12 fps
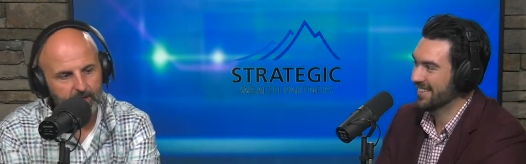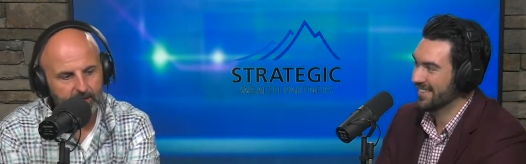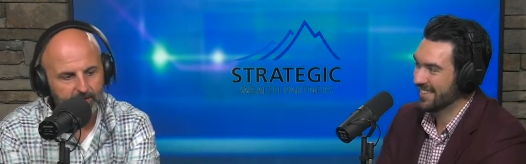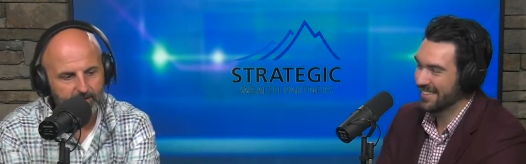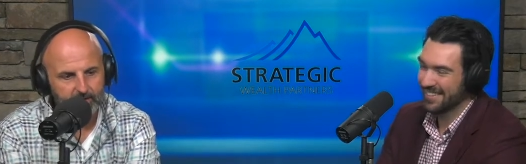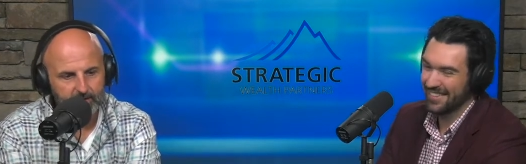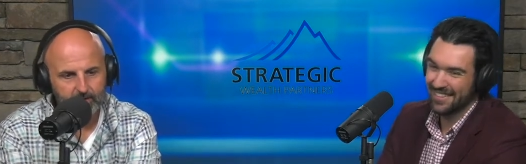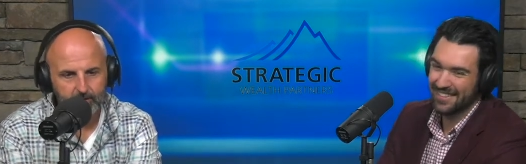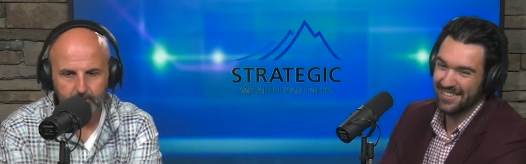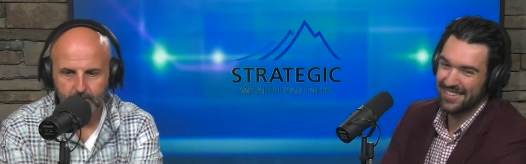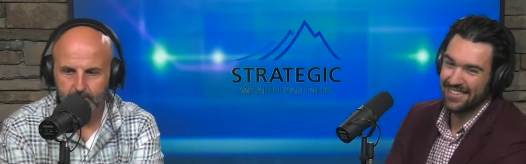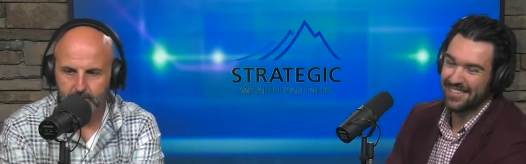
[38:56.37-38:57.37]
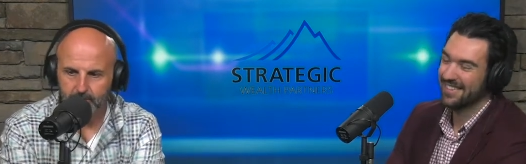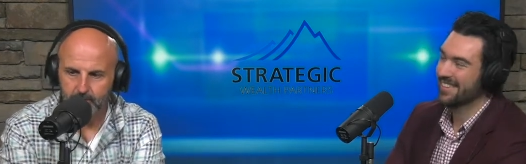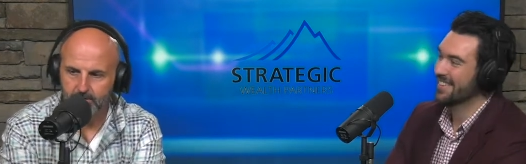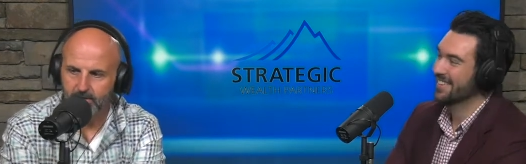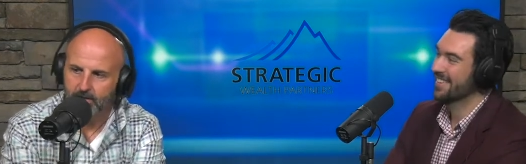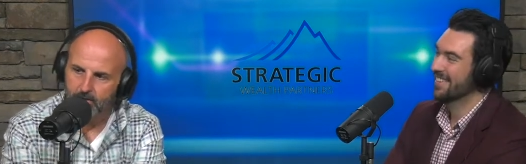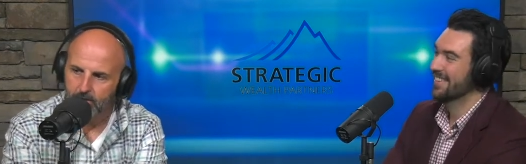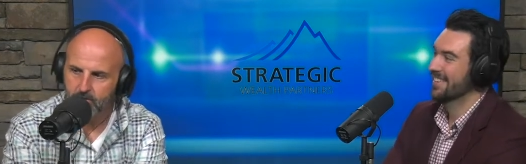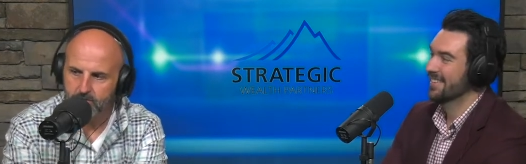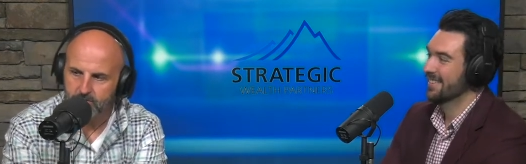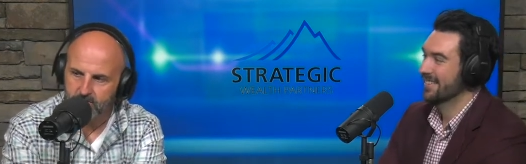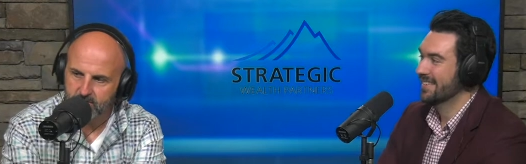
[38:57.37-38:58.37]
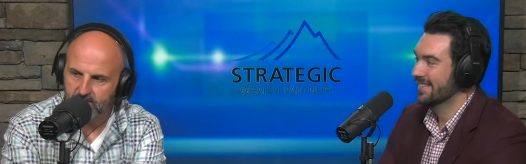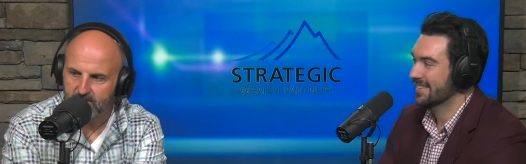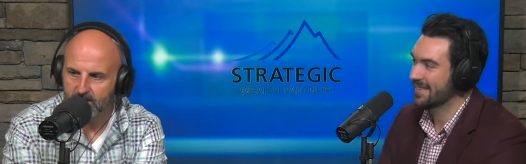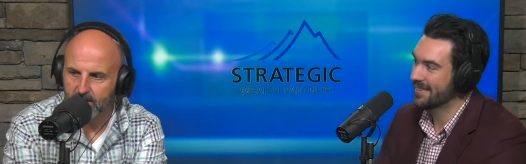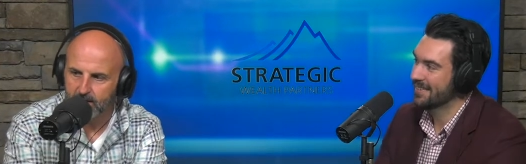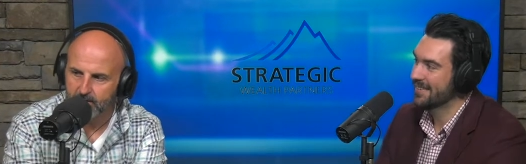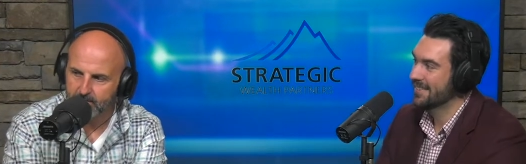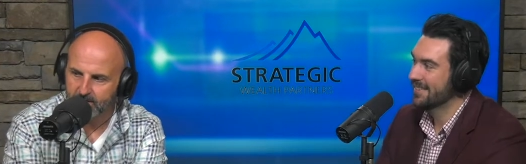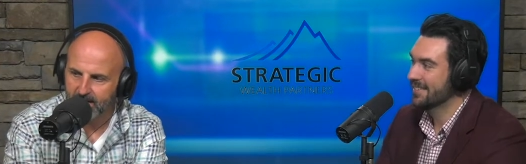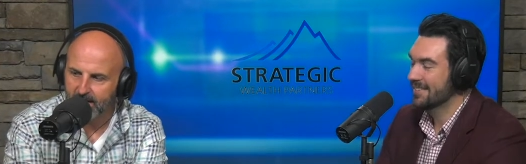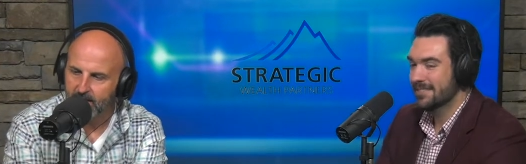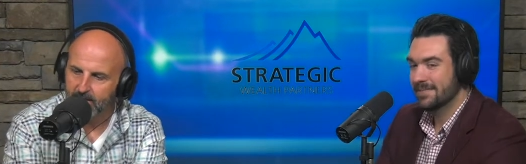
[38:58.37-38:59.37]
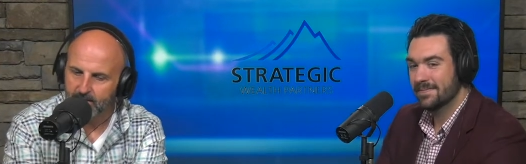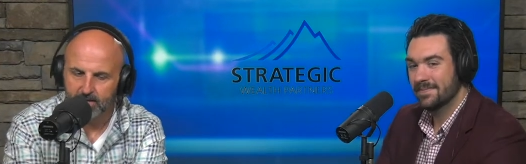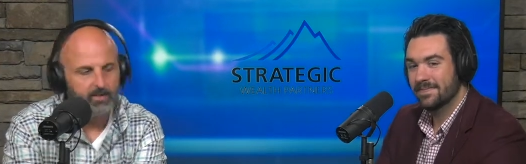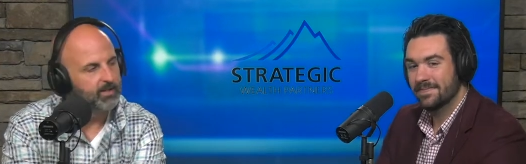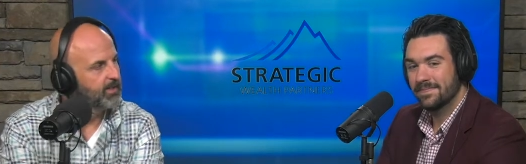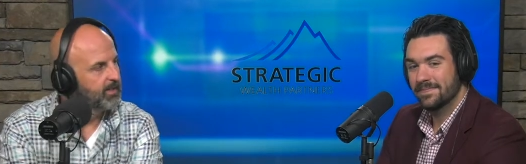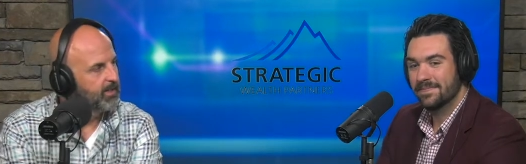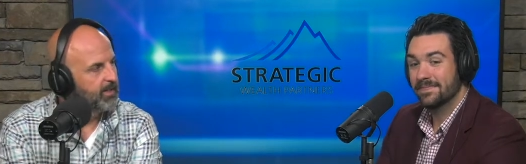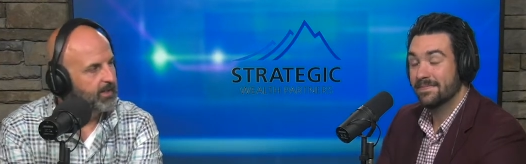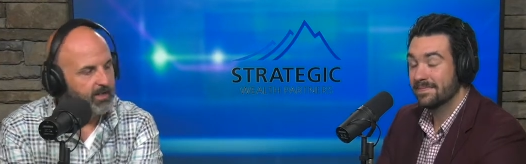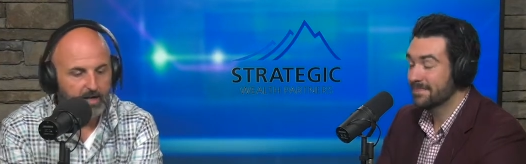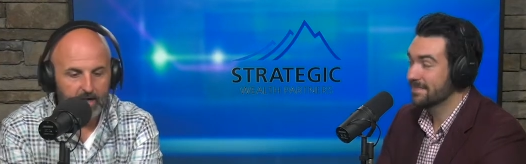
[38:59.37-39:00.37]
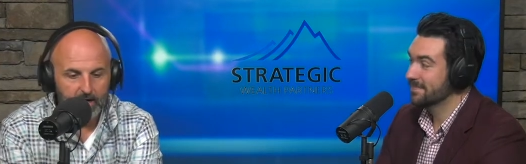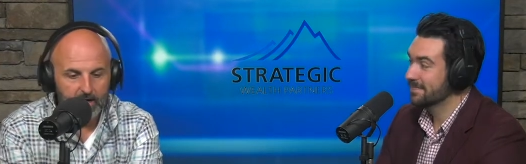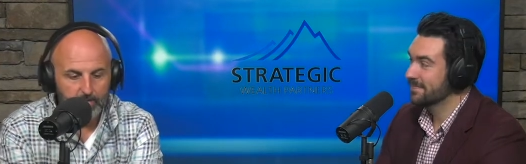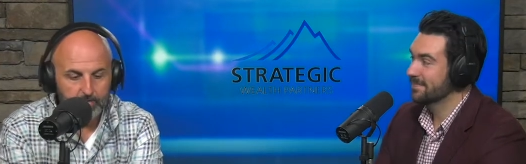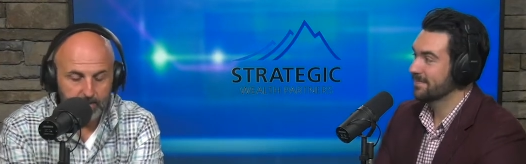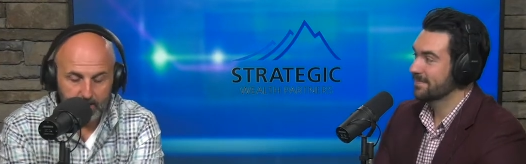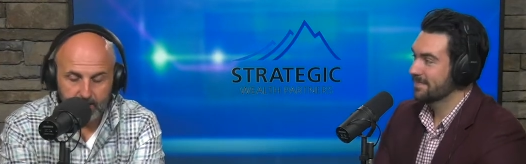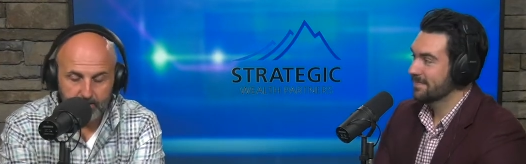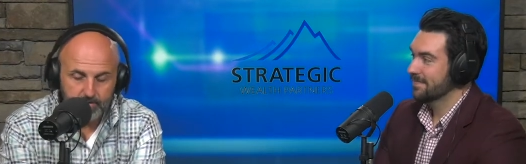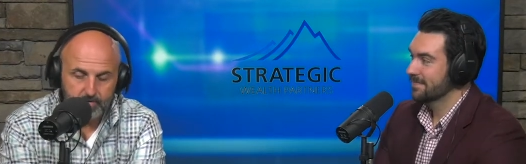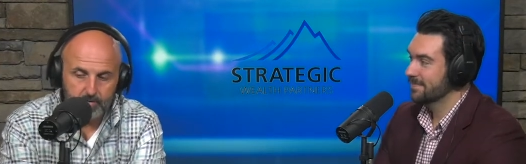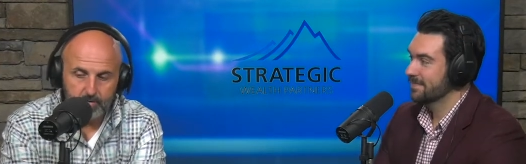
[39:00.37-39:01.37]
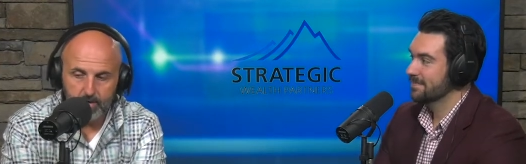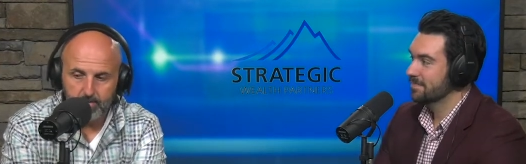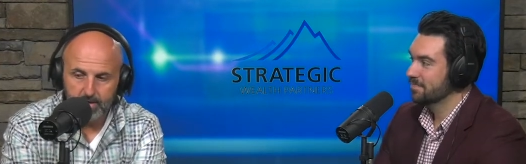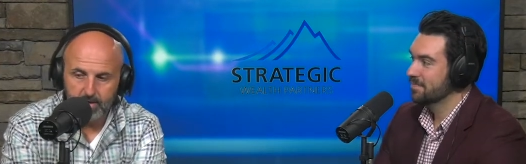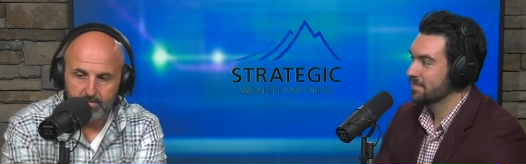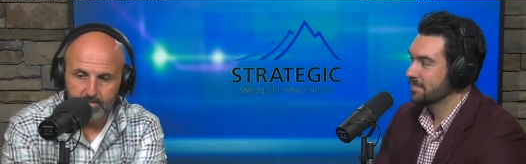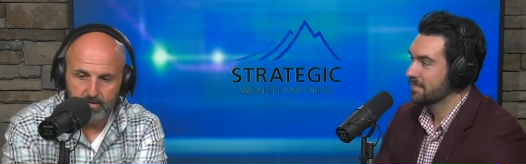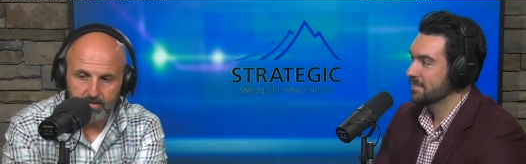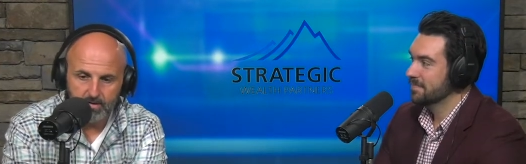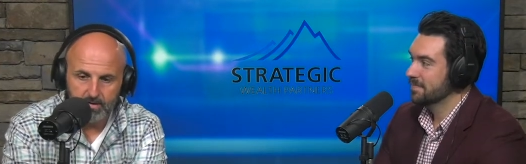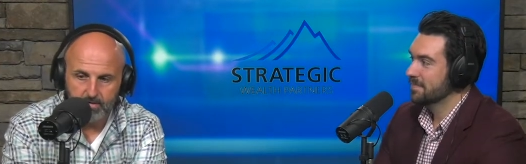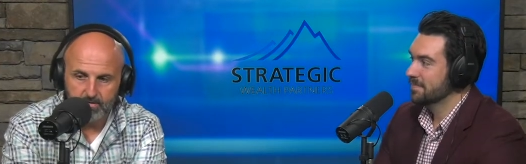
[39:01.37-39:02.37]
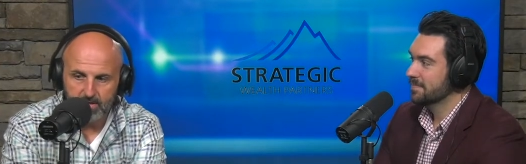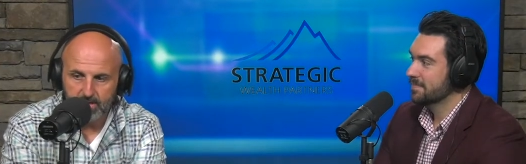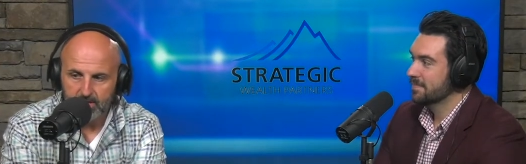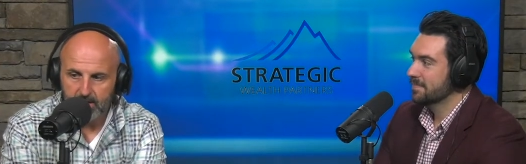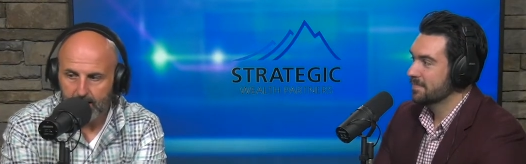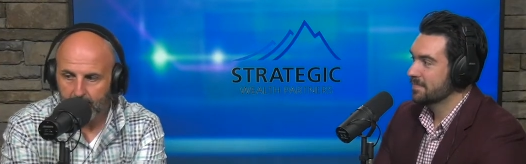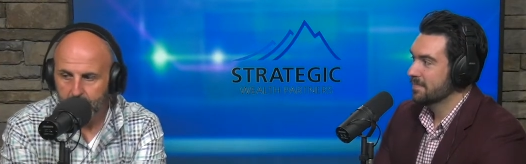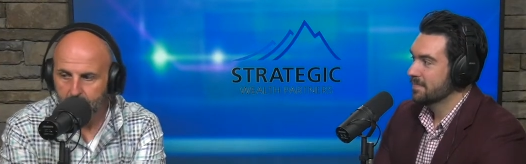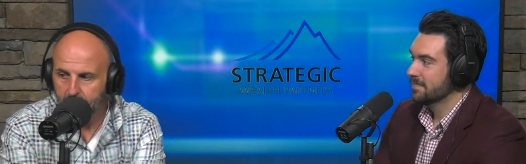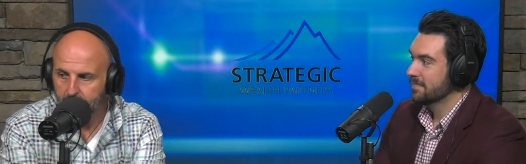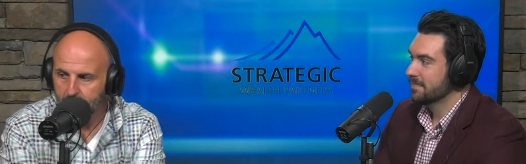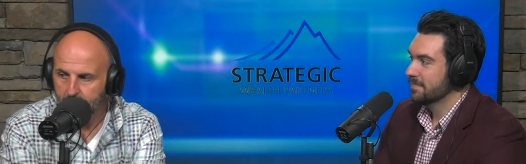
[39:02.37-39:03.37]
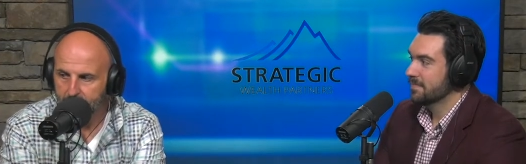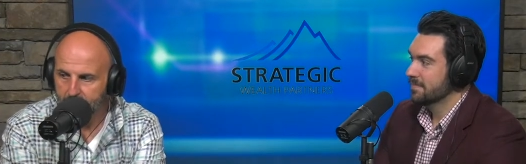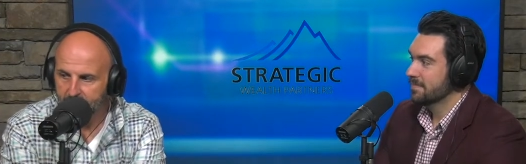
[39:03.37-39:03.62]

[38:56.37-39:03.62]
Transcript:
Speaker 1: at uh, Whole Foods that costs you six dollars a gallon." Um, but yeah, it's true. I mean, even you know Dean Dairy um,